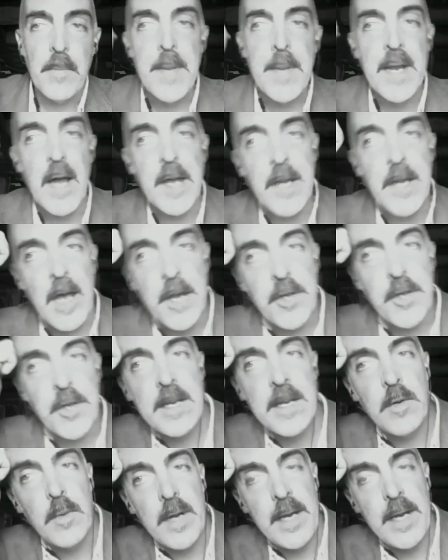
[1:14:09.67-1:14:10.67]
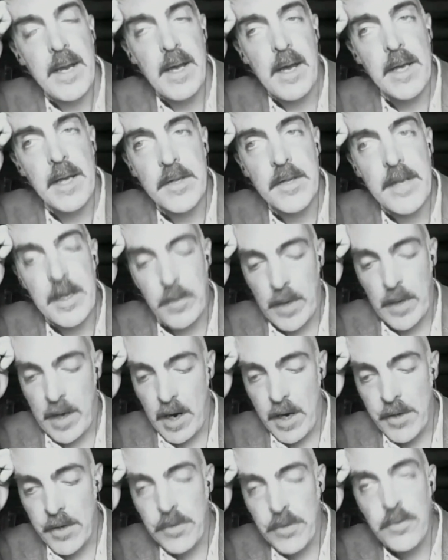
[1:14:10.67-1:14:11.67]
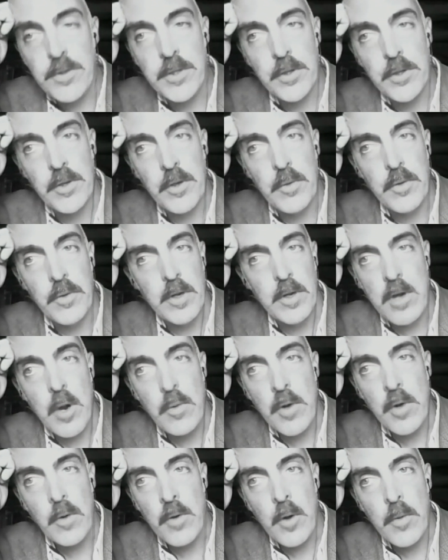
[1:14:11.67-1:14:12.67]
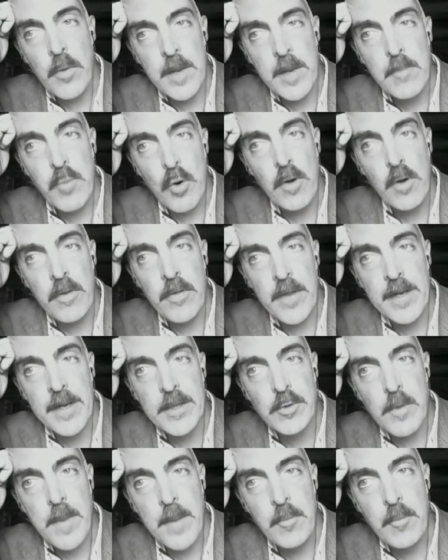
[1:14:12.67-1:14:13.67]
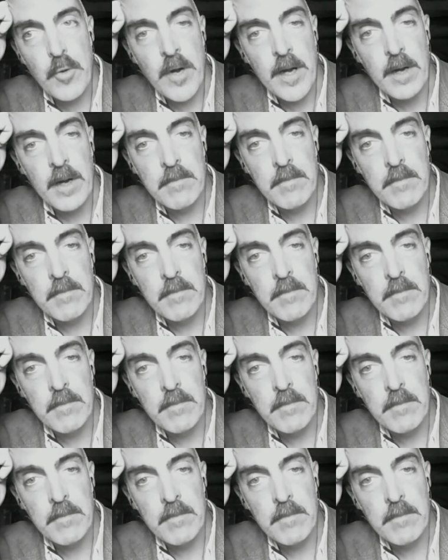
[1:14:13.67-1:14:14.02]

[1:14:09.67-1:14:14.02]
I could equally argue to you that no, the important thing is remembering.